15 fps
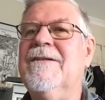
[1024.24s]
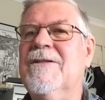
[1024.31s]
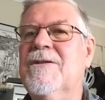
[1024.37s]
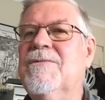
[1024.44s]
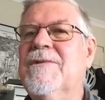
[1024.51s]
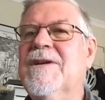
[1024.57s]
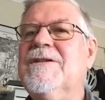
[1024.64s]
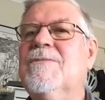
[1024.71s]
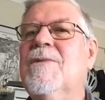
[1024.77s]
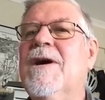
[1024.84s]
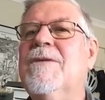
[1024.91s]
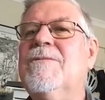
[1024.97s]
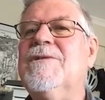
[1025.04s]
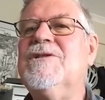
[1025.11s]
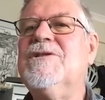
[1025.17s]
The reason
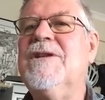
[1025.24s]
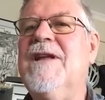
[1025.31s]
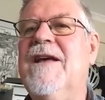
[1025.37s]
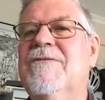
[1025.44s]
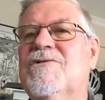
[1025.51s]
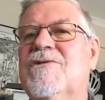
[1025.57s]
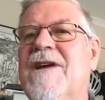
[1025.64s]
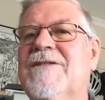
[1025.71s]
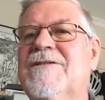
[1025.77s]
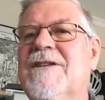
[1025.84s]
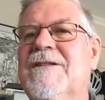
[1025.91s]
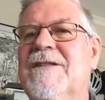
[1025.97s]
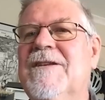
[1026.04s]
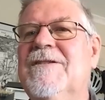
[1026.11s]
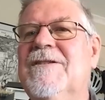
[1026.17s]
why we should have trust
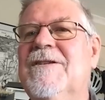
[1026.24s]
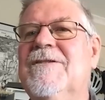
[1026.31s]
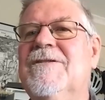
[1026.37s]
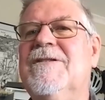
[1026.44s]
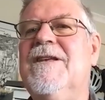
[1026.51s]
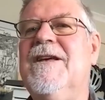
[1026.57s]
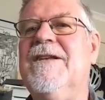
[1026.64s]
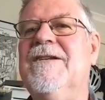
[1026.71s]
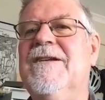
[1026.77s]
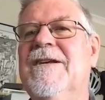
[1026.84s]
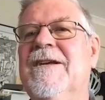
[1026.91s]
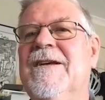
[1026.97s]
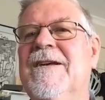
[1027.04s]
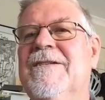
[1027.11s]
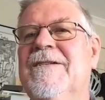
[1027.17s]
in this is that,
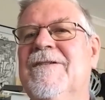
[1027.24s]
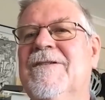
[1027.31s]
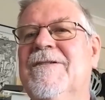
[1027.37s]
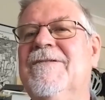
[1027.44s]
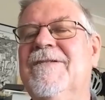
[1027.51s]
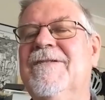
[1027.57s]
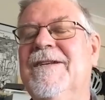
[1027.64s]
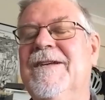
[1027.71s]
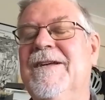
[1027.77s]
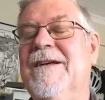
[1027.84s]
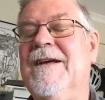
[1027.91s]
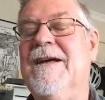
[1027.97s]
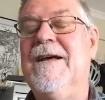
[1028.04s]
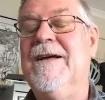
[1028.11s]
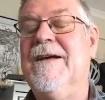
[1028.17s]
you know,
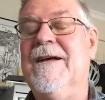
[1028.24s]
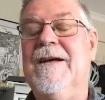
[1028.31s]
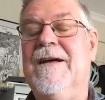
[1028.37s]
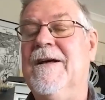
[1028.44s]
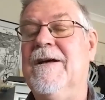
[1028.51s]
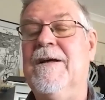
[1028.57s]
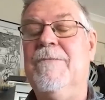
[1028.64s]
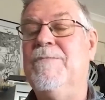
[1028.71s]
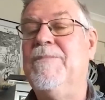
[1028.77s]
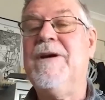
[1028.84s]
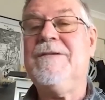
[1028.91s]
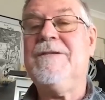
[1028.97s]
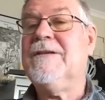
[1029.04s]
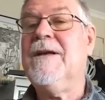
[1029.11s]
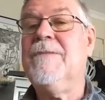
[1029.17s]

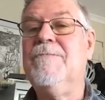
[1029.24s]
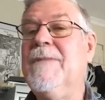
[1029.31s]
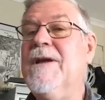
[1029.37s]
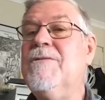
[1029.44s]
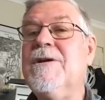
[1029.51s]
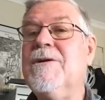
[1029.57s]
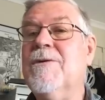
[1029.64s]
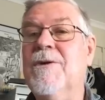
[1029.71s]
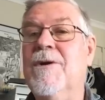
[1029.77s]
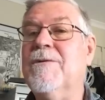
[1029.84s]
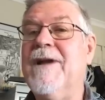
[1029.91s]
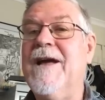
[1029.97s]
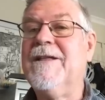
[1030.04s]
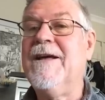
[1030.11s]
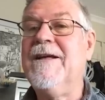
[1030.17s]
by some miracle or
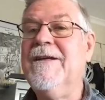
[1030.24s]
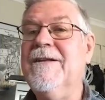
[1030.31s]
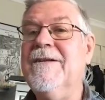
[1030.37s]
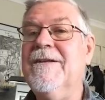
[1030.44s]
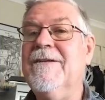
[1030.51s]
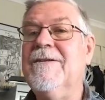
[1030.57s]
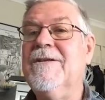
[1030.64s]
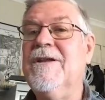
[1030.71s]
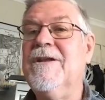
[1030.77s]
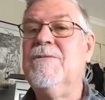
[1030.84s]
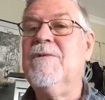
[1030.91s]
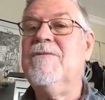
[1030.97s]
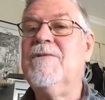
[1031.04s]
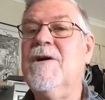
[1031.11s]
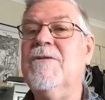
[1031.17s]
other, you know,
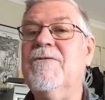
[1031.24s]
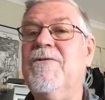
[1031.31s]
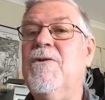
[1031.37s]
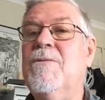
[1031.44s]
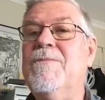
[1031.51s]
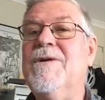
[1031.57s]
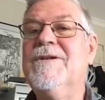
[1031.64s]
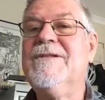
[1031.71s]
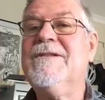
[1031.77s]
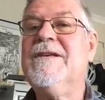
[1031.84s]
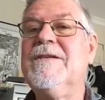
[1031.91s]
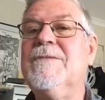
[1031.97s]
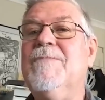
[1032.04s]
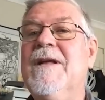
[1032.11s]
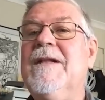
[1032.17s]
we've got
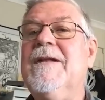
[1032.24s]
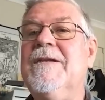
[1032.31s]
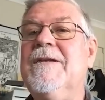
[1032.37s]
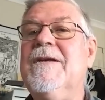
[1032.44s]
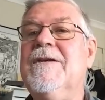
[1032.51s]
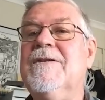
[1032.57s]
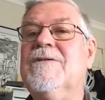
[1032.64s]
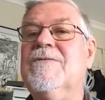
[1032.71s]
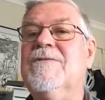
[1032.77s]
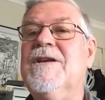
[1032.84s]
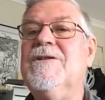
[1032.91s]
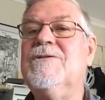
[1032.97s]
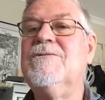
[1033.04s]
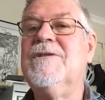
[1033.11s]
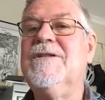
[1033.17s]
4.6 billion years of
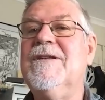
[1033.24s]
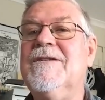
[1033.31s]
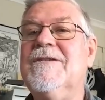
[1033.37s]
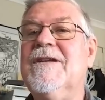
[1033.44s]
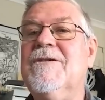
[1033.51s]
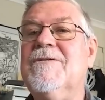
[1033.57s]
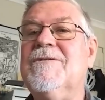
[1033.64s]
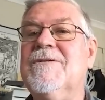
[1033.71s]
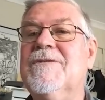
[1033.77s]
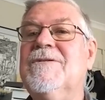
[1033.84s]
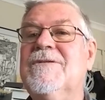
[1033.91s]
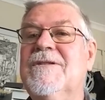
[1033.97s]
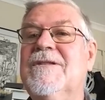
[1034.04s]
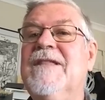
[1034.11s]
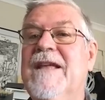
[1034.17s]
history that tells
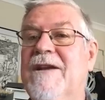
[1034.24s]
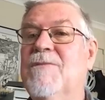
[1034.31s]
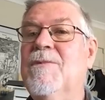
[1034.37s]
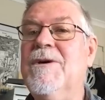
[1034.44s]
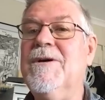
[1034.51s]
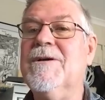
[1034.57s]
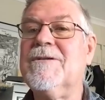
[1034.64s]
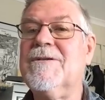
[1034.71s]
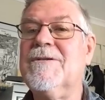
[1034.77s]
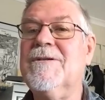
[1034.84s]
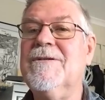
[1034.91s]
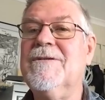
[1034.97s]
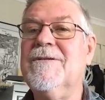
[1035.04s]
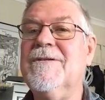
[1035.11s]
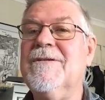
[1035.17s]
us that it works.